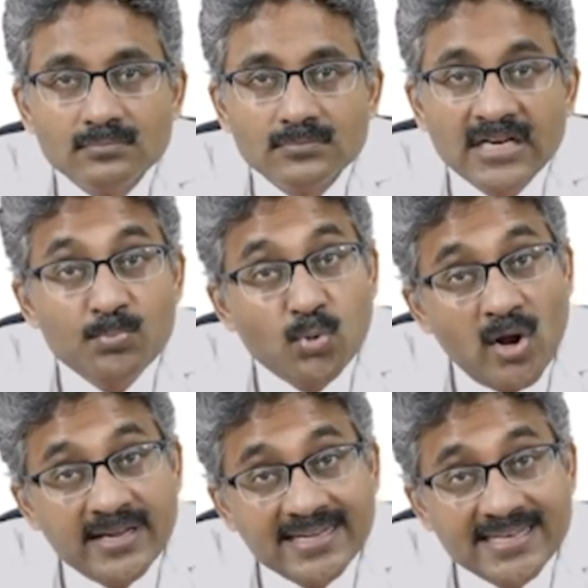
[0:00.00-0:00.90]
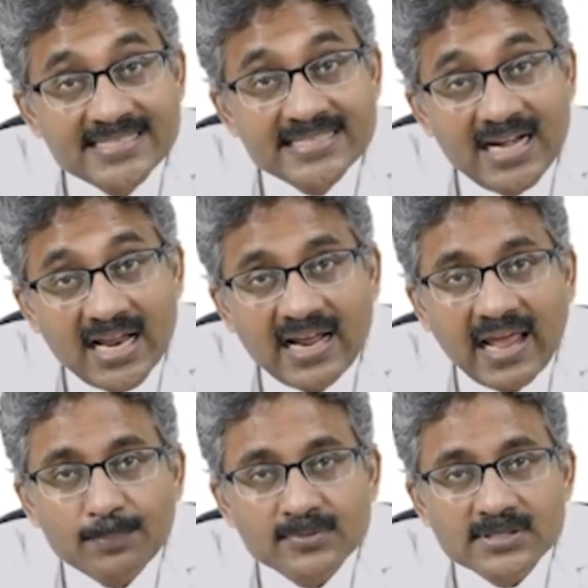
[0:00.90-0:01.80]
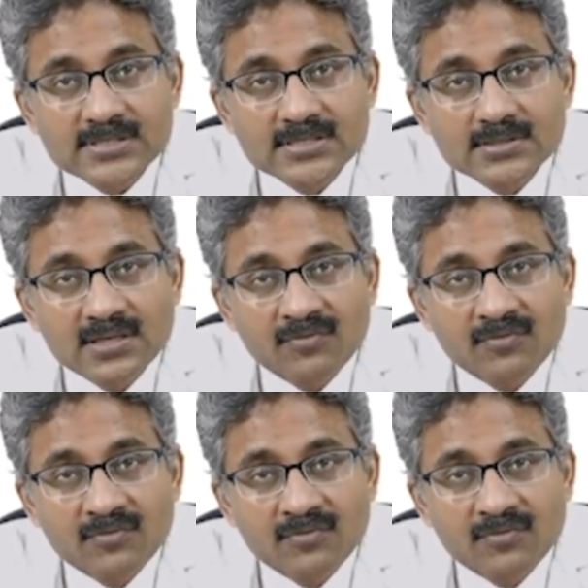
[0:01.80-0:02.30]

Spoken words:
In bronchiectasis and lung abscess,